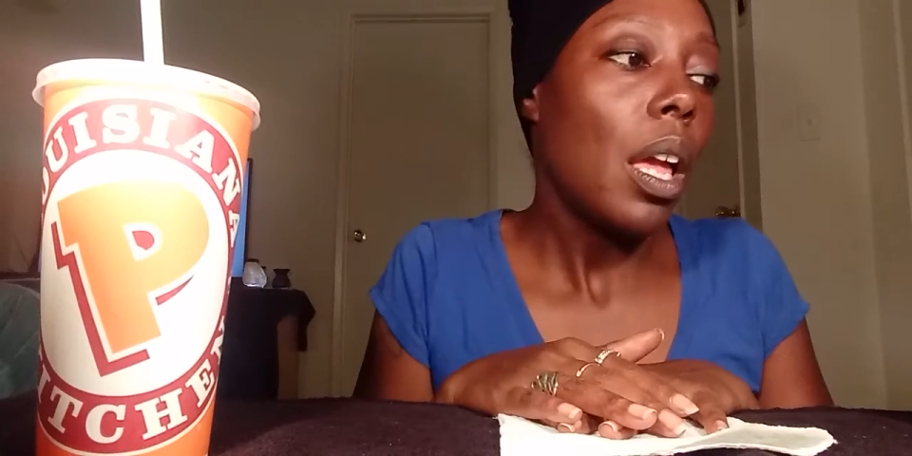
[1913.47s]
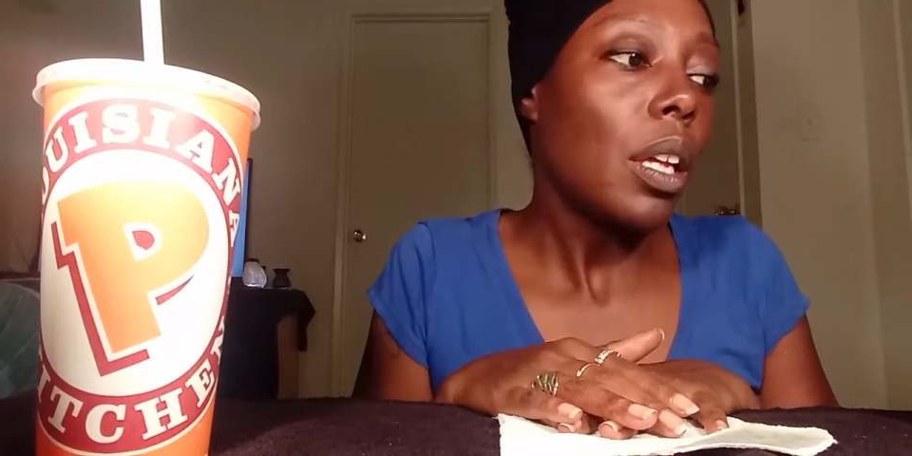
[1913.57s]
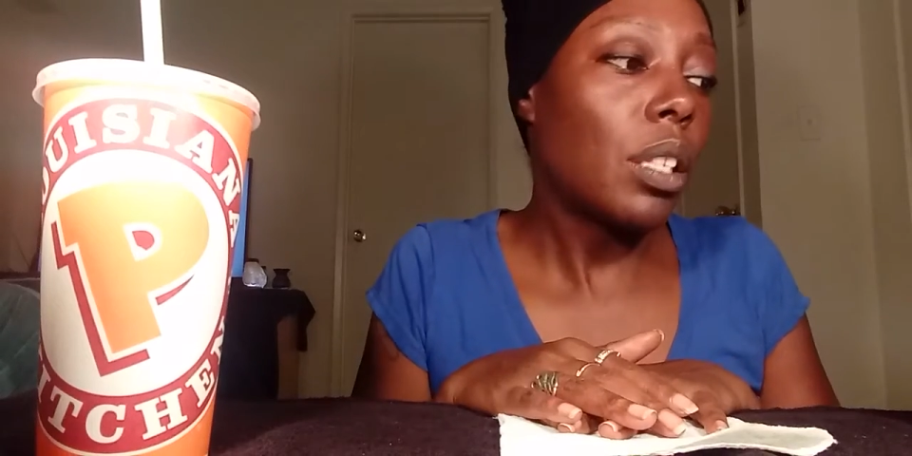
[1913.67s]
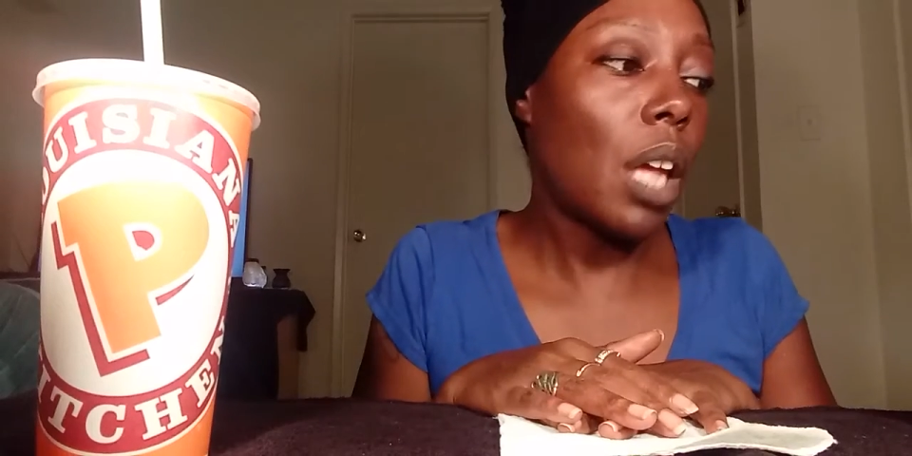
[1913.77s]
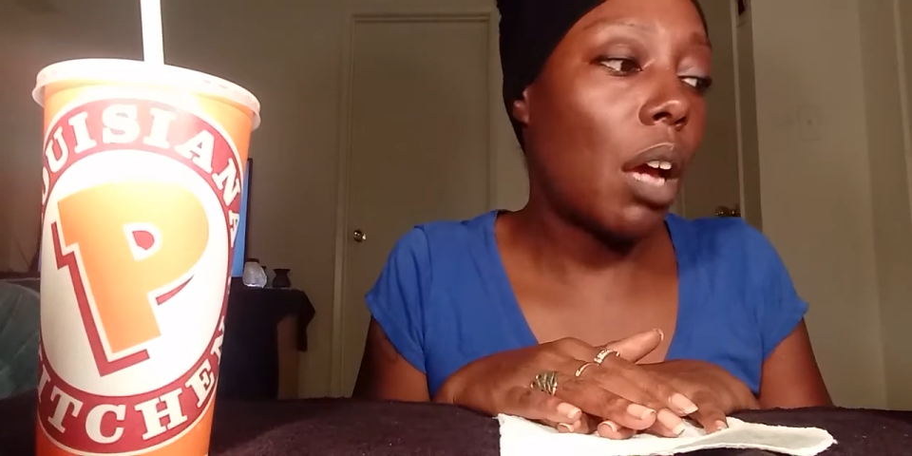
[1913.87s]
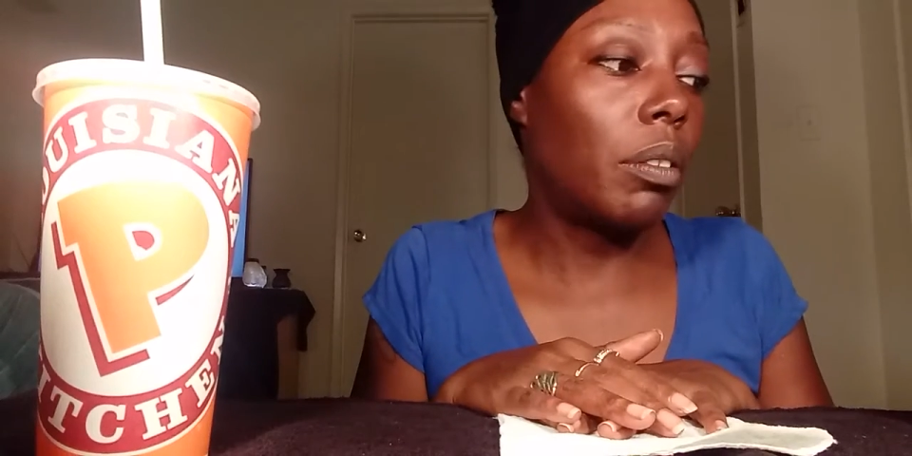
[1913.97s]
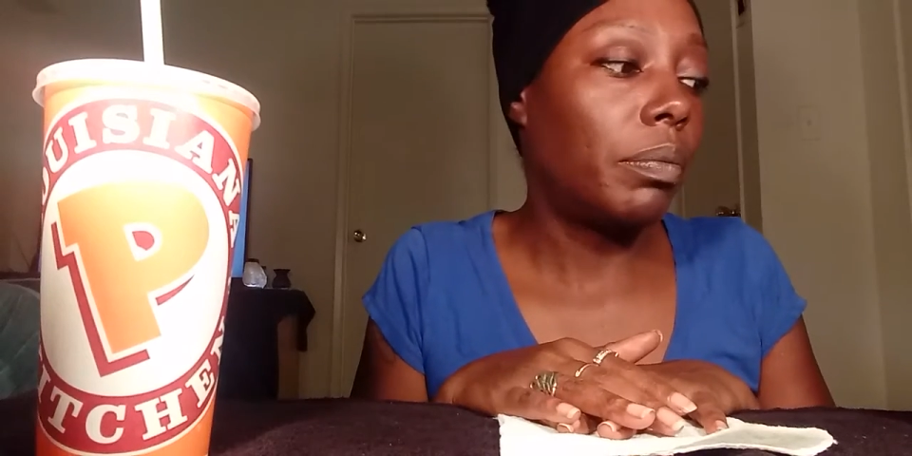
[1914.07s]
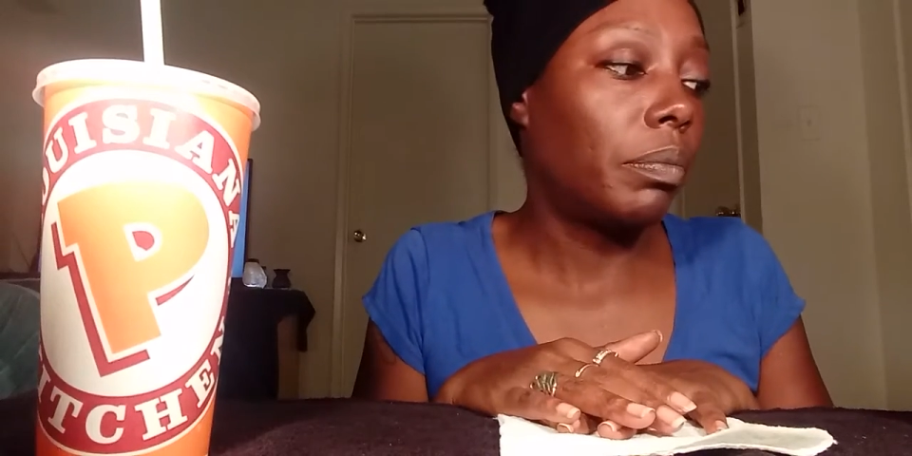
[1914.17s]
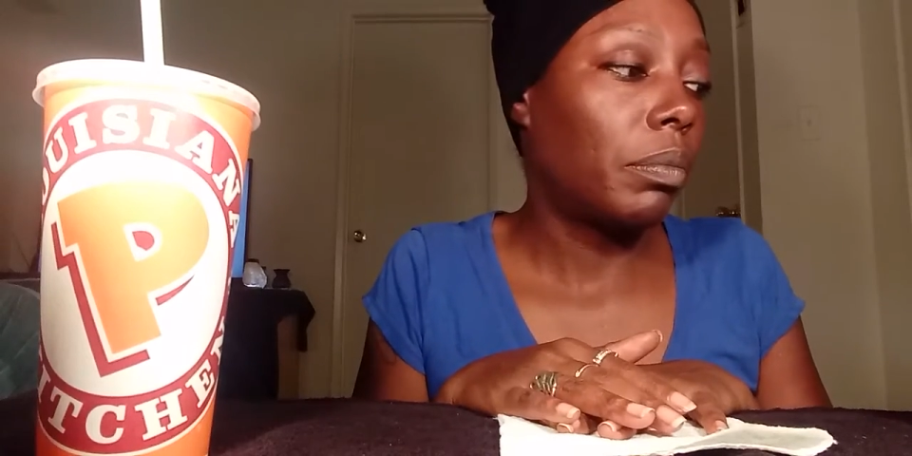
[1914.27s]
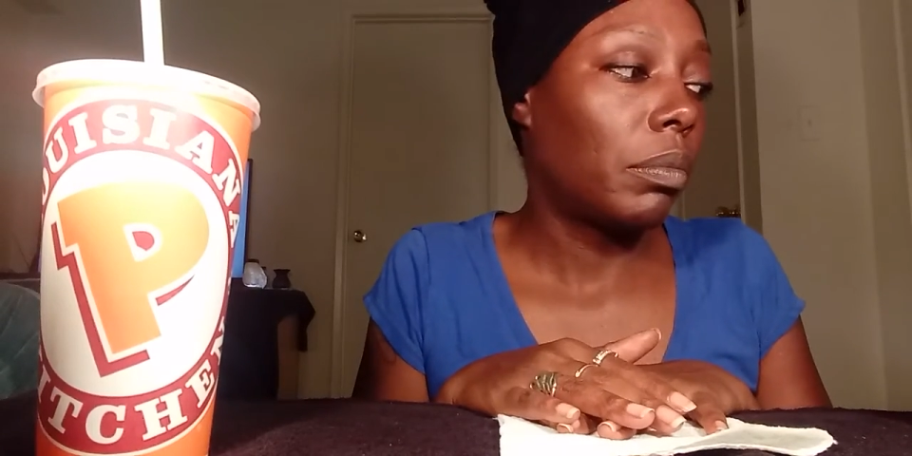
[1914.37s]
So,
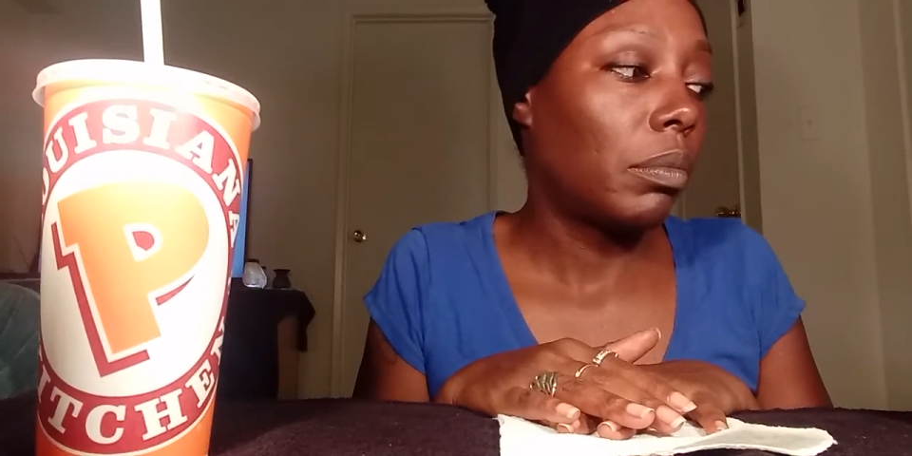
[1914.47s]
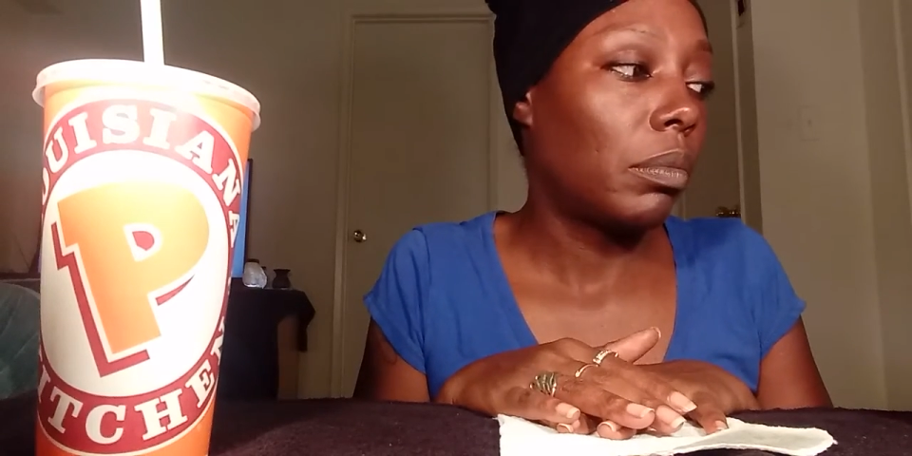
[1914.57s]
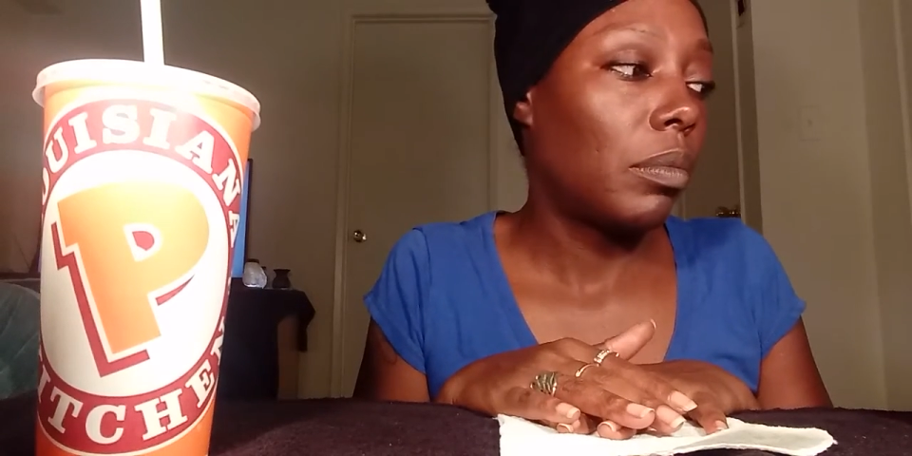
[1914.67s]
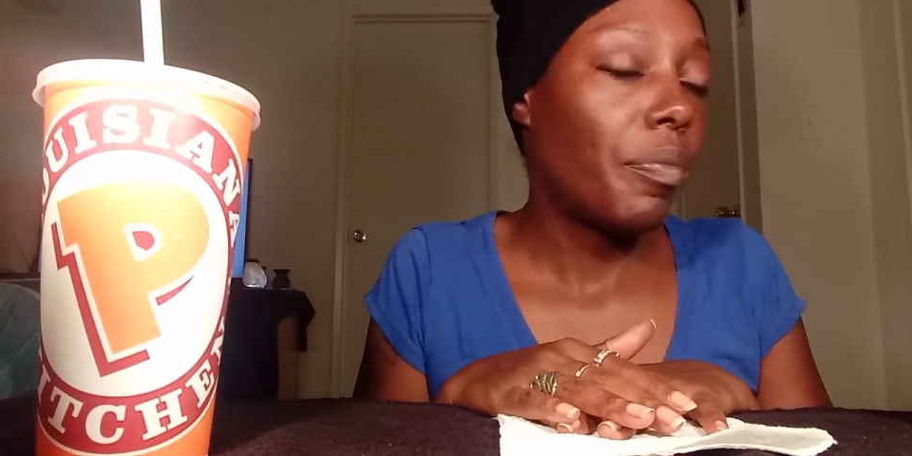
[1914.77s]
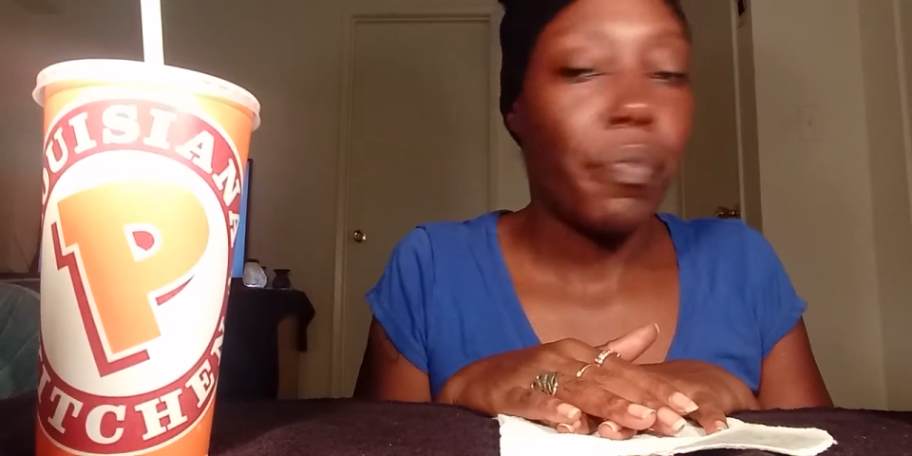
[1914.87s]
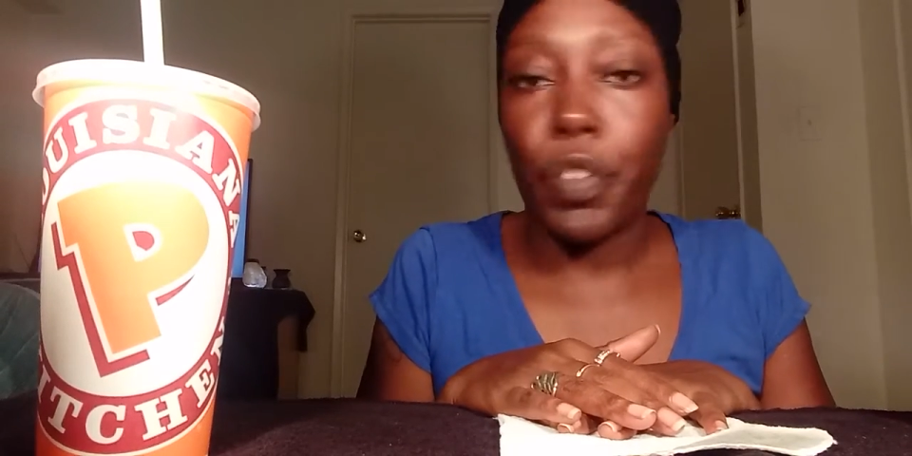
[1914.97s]
if